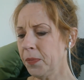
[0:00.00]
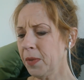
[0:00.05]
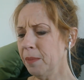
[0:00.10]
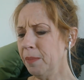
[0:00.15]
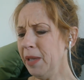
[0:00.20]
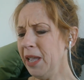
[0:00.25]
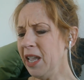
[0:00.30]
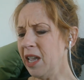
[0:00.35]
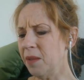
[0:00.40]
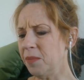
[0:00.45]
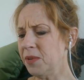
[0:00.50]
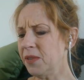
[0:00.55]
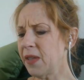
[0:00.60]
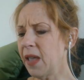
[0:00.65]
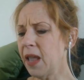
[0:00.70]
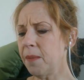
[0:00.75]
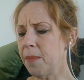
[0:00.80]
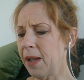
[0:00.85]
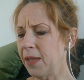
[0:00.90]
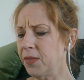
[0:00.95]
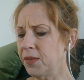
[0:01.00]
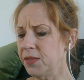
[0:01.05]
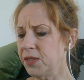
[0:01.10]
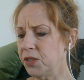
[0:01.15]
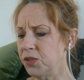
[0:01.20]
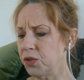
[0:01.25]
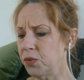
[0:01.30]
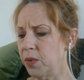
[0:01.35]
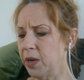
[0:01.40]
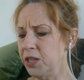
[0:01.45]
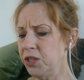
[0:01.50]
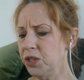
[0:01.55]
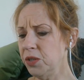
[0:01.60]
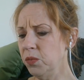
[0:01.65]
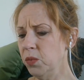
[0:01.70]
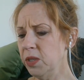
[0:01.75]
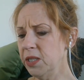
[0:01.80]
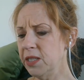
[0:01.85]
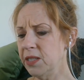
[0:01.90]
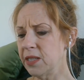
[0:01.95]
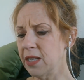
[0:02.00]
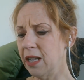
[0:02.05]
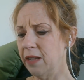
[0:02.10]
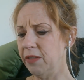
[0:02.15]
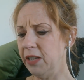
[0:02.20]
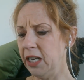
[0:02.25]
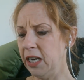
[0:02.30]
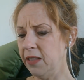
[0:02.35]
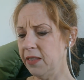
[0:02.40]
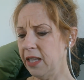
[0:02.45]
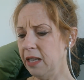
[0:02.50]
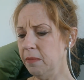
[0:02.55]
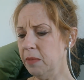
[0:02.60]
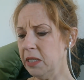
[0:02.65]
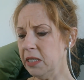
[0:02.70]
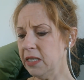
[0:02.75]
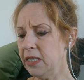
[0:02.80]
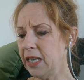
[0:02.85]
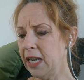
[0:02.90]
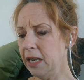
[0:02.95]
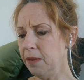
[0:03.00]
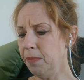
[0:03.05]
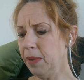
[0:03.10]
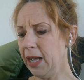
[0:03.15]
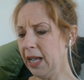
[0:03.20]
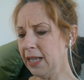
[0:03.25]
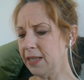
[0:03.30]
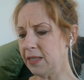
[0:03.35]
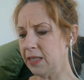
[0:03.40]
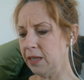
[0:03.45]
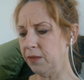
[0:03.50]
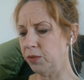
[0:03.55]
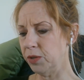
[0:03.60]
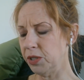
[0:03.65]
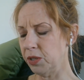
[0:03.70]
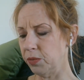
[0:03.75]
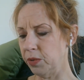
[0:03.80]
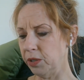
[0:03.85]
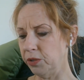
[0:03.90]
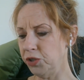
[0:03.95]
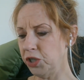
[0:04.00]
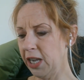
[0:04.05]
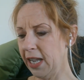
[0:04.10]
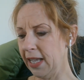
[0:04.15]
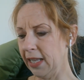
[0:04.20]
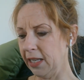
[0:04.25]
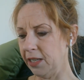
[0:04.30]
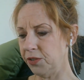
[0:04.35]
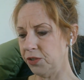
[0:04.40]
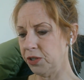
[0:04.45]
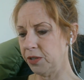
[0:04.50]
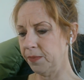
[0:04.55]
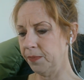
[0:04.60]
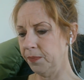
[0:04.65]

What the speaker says: Being upset about the situation wouldn't solve anything, but staying positive was a real challenge.